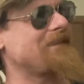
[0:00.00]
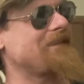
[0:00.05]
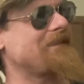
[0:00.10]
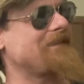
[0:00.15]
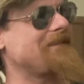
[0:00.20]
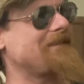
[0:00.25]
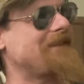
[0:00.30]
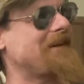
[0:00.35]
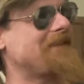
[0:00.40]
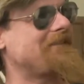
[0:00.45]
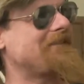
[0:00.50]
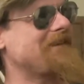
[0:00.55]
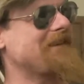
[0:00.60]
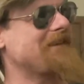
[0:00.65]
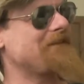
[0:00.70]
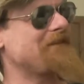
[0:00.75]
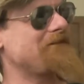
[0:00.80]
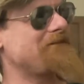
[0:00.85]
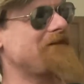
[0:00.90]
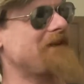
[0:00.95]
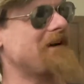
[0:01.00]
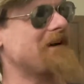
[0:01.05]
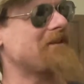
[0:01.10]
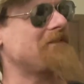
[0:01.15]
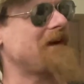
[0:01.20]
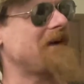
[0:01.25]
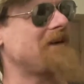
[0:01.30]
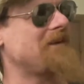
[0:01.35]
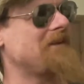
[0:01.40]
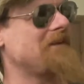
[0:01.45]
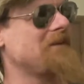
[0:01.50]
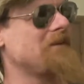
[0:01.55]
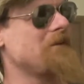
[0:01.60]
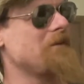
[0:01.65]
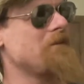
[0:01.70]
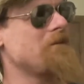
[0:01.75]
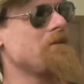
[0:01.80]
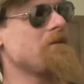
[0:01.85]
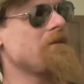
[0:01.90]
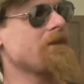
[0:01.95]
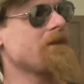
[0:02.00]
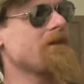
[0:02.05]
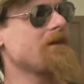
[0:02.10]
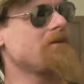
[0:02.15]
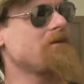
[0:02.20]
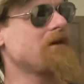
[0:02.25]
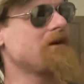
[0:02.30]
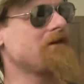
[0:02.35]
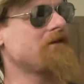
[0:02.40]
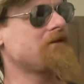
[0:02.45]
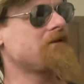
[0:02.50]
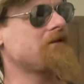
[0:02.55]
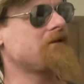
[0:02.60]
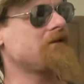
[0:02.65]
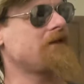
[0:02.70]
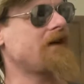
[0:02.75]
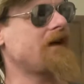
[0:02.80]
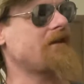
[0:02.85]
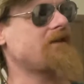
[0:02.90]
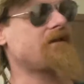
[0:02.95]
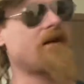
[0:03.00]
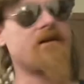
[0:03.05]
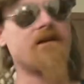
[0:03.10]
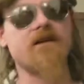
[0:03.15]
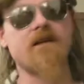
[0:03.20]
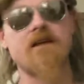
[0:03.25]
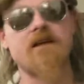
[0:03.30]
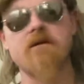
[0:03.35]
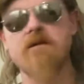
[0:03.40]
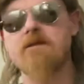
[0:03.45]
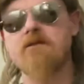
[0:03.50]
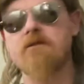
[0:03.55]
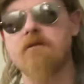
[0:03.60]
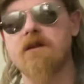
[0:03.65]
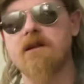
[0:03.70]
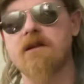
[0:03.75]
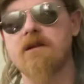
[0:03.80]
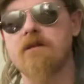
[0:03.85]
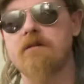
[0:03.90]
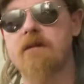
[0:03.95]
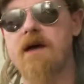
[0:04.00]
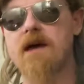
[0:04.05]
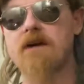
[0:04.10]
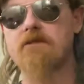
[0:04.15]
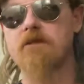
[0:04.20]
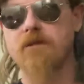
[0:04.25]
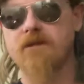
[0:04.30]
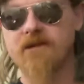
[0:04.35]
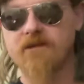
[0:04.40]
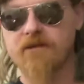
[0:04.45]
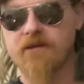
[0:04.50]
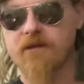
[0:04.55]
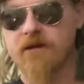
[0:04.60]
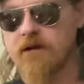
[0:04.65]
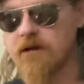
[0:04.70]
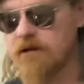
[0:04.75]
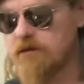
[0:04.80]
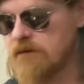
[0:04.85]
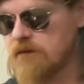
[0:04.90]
Like, what the fuck, man? middle school, and that's the only time I've ever been in the back of a police car.